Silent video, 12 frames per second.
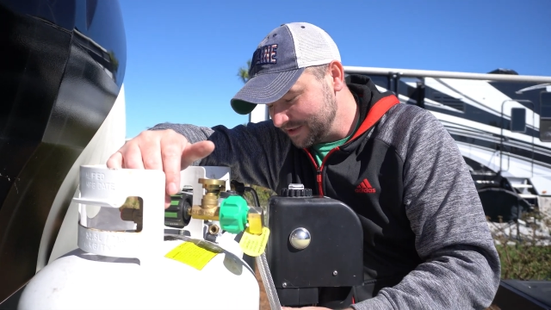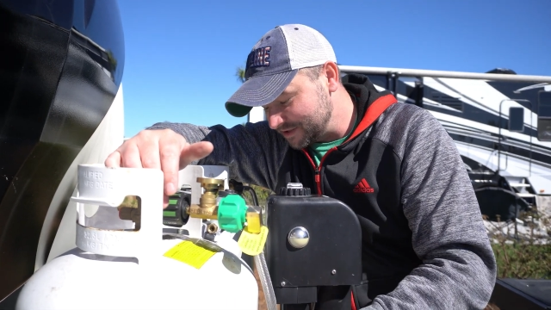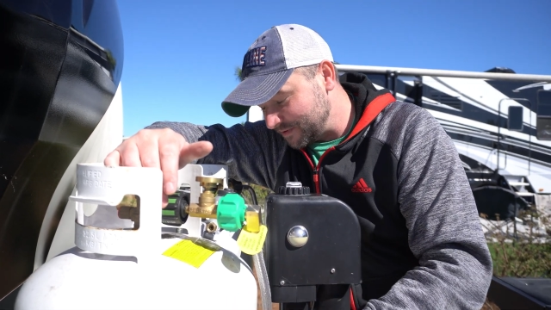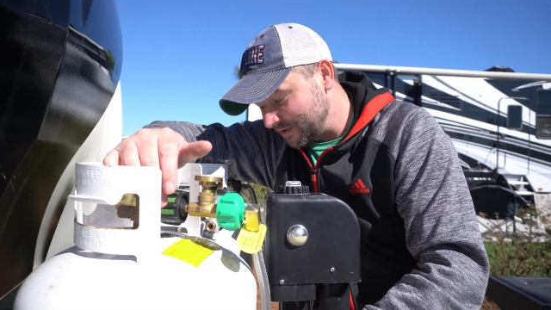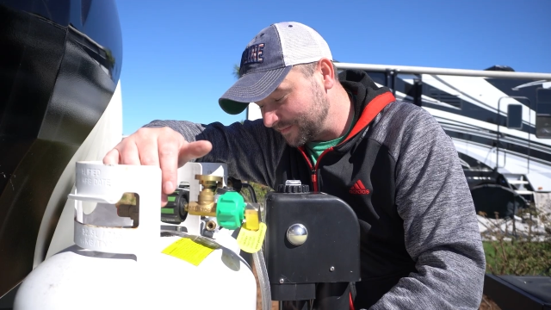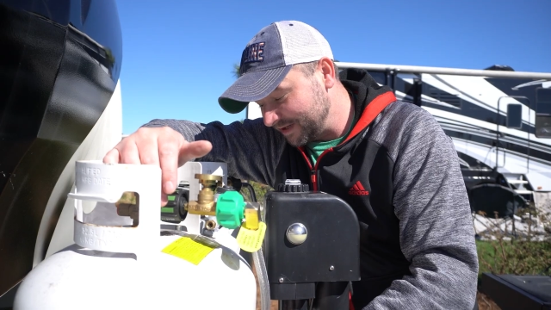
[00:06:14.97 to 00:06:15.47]

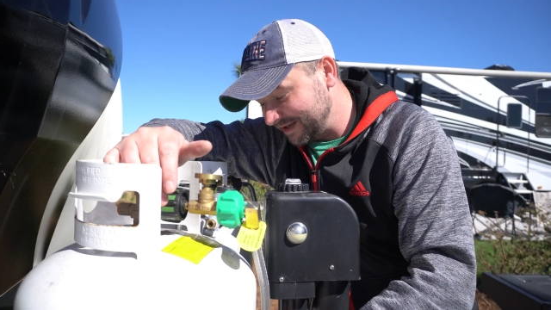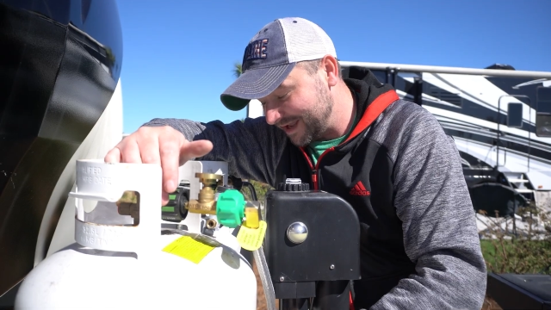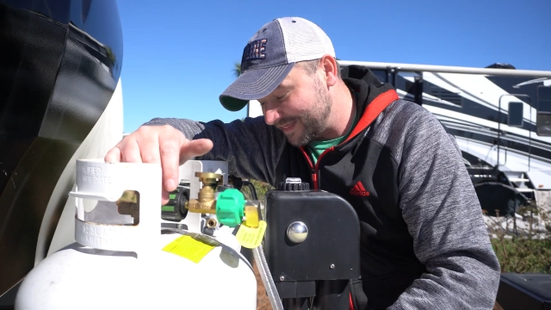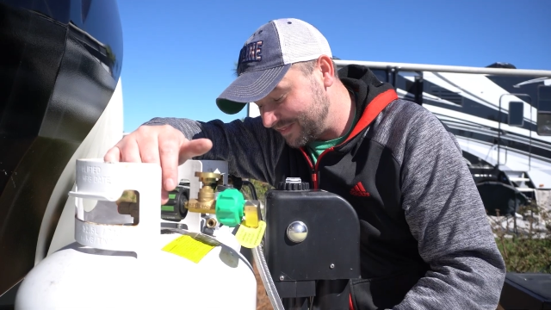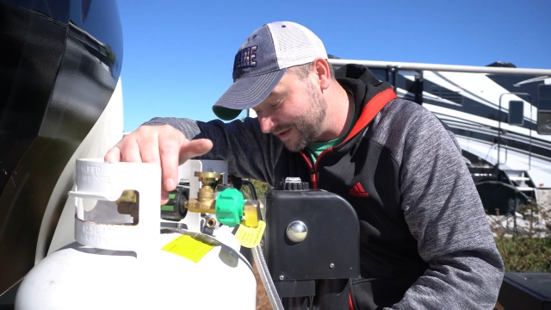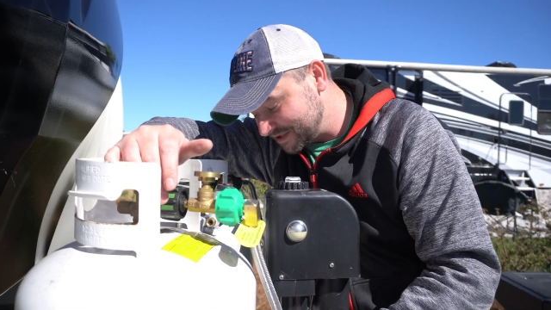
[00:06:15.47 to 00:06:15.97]
So I'm going to
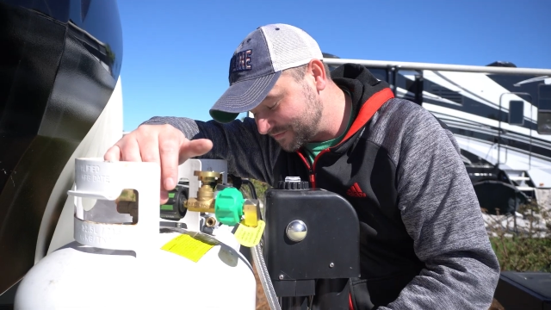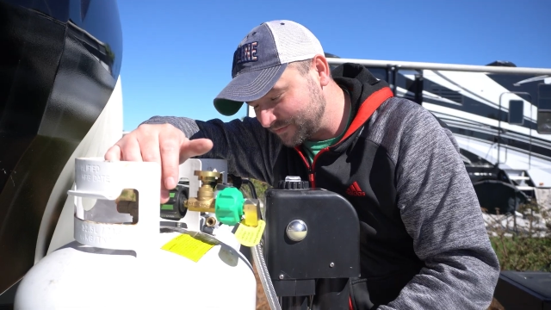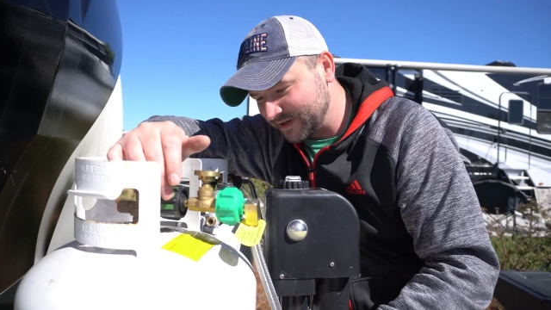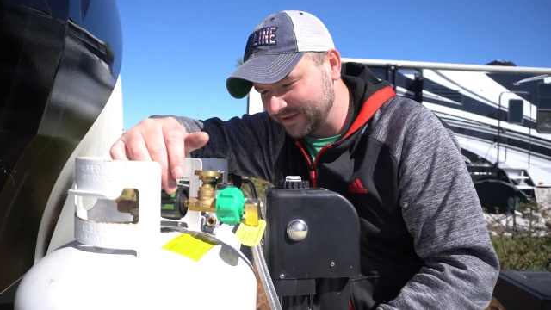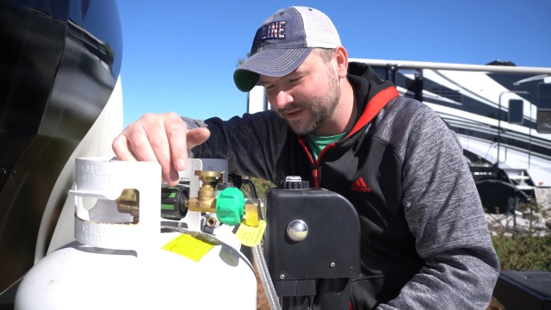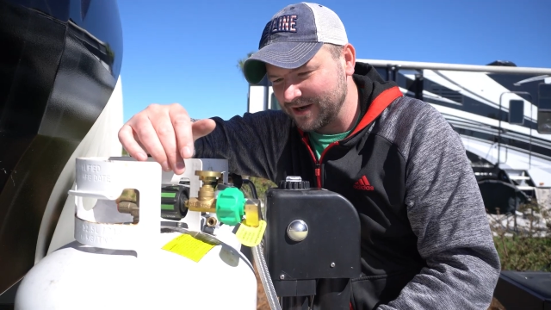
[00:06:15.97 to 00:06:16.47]
get this
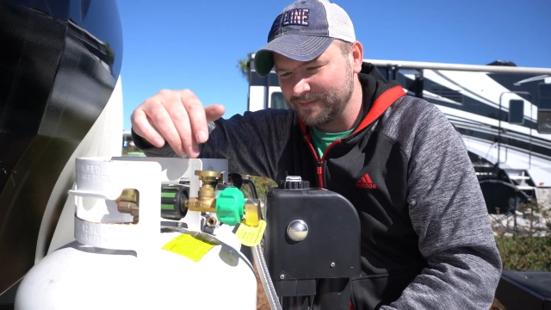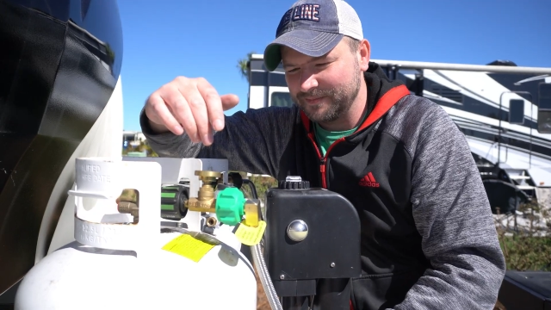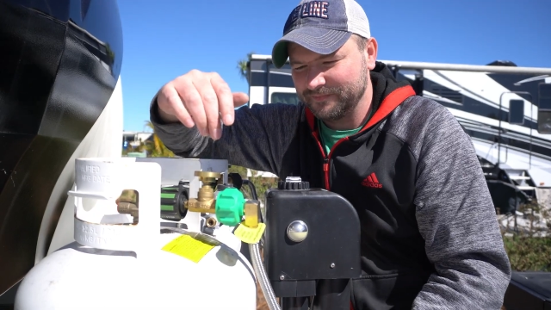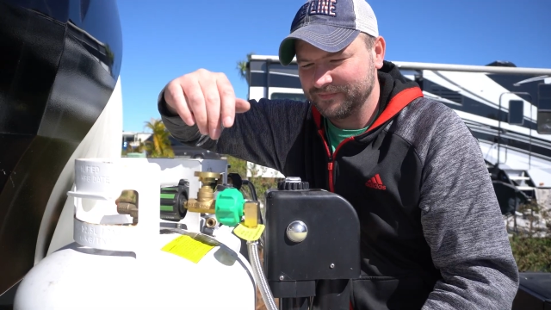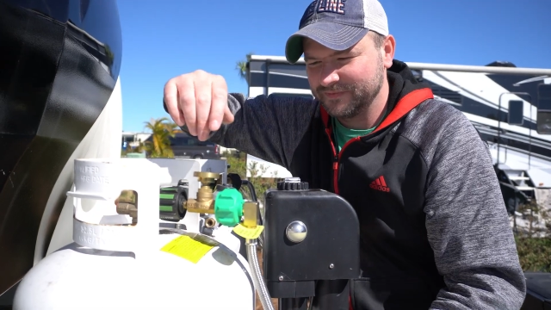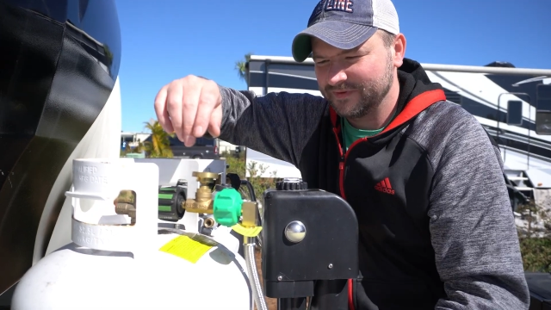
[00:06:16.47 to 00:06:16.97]
rigged up
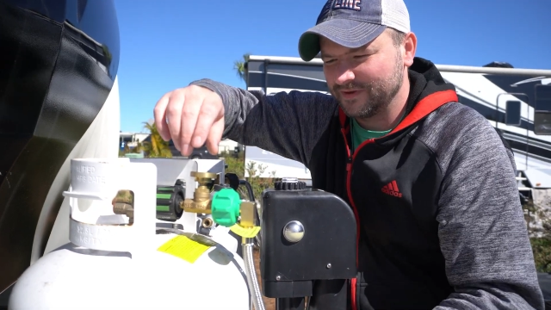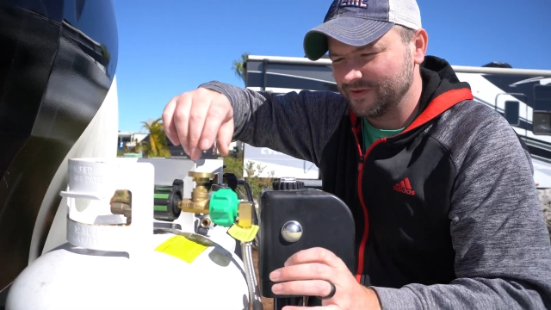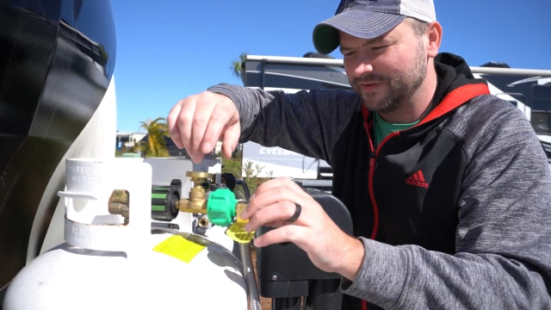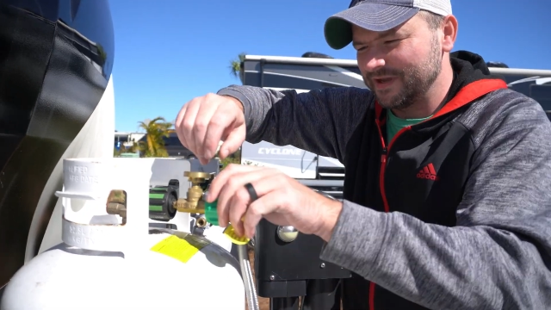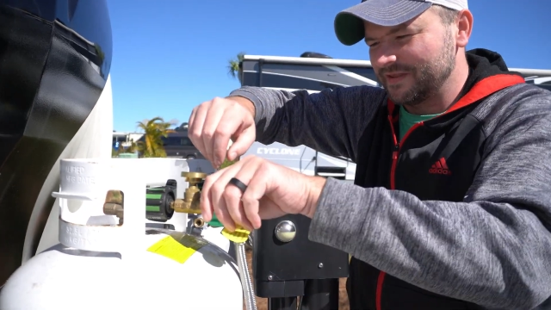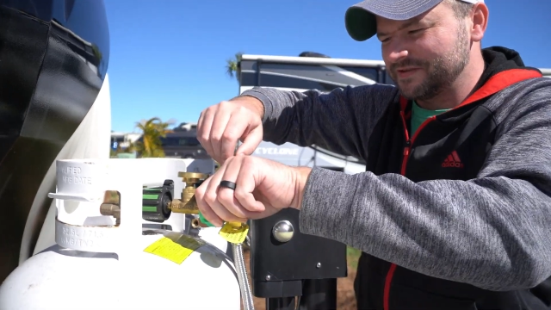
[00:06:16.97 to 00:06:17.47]

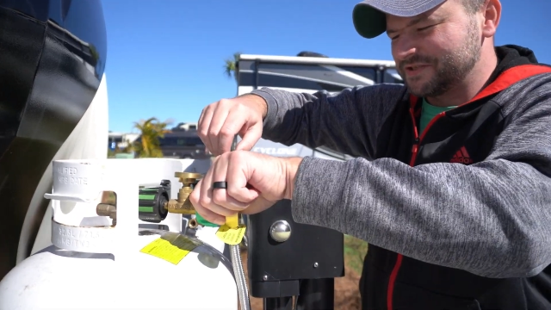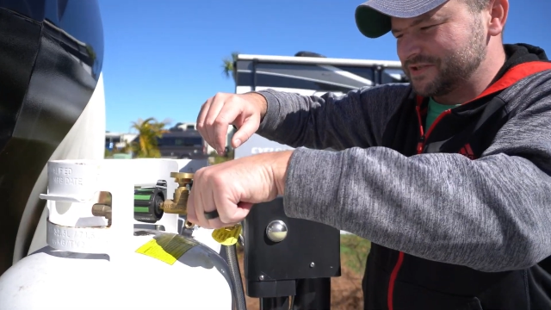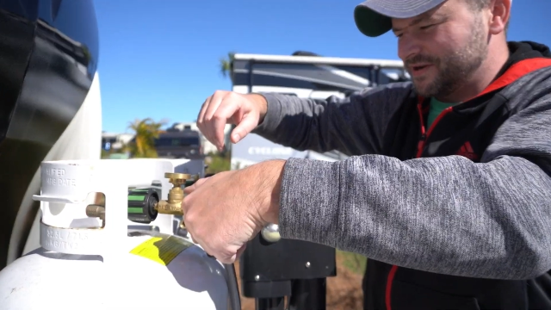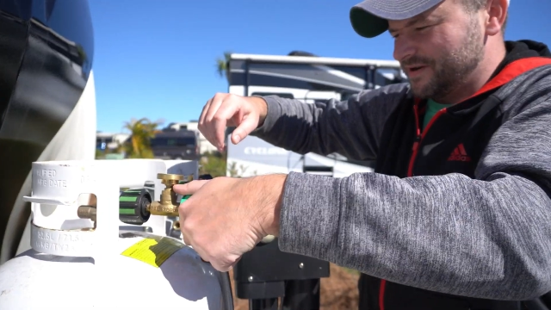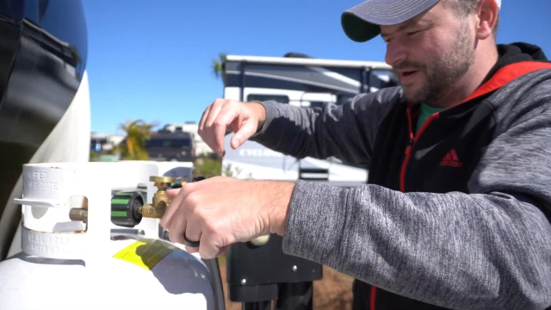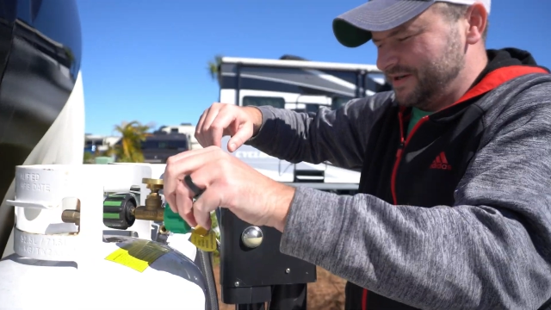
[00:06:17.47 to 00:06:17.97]
on the other
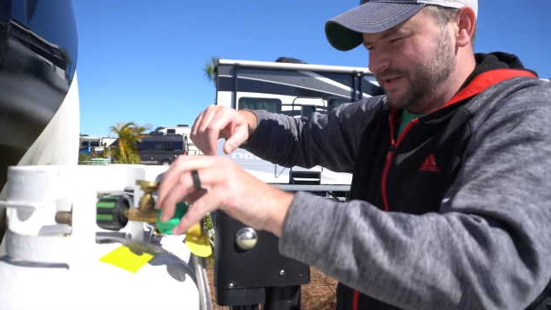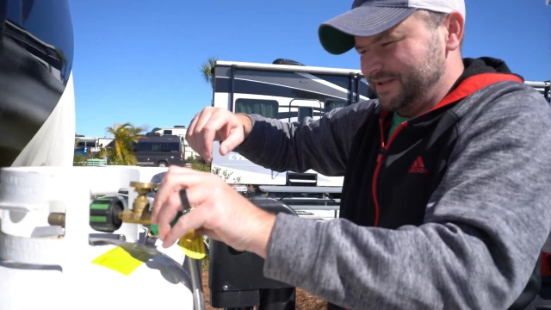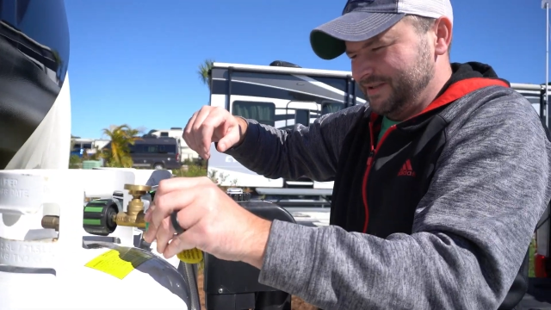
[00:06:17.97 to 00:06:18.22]
side,